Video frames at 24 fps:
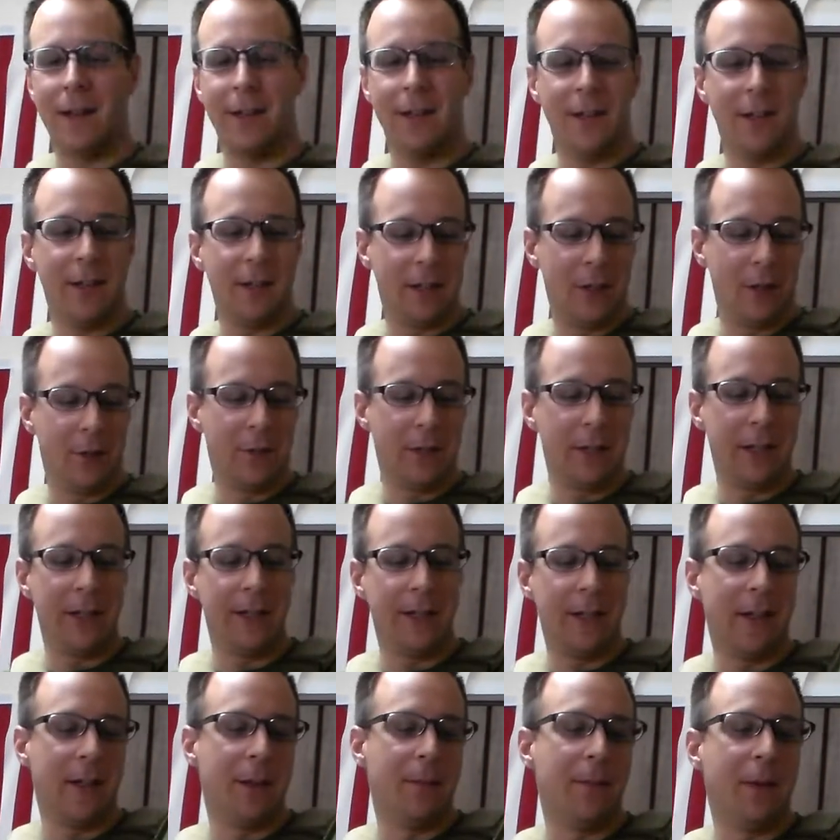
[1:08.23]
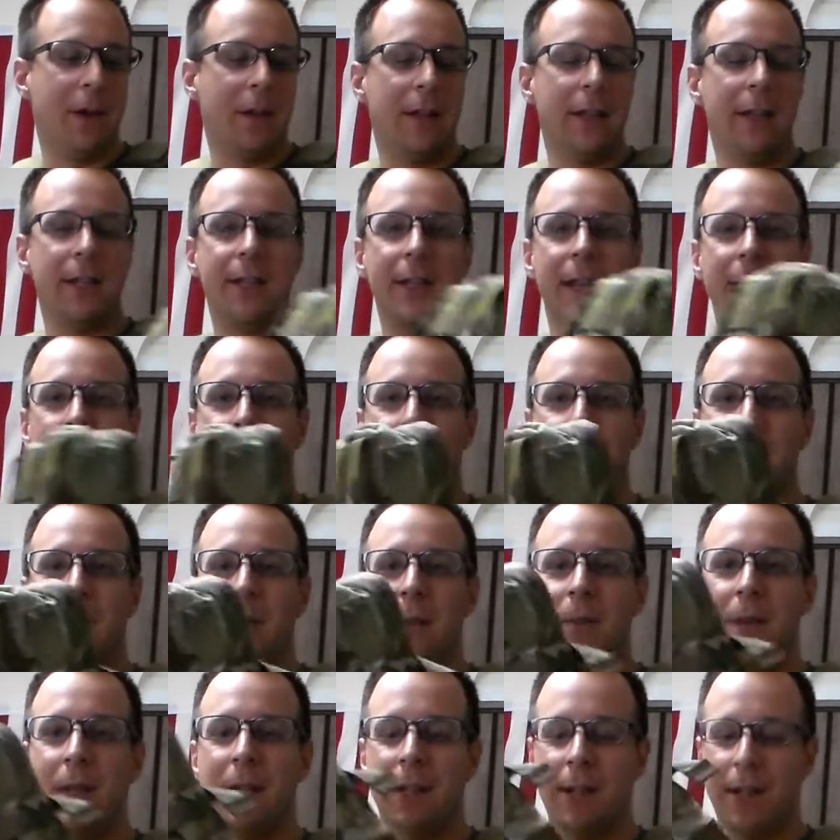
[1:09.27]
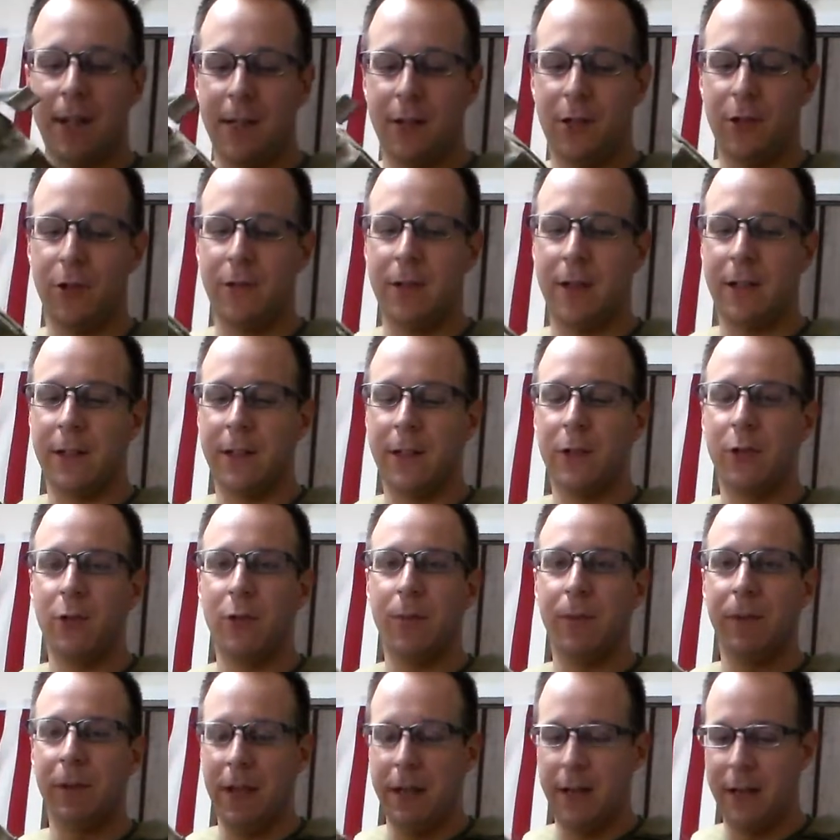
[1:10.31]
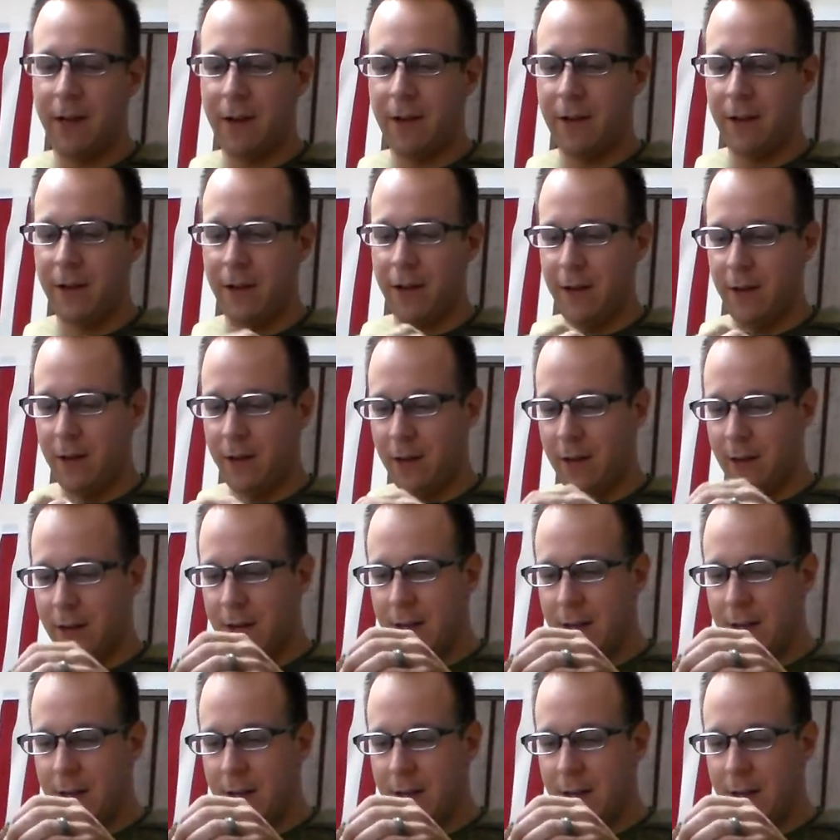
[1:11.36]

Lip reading: It is only the MOLLE setup to be attached directly to a plate carrier,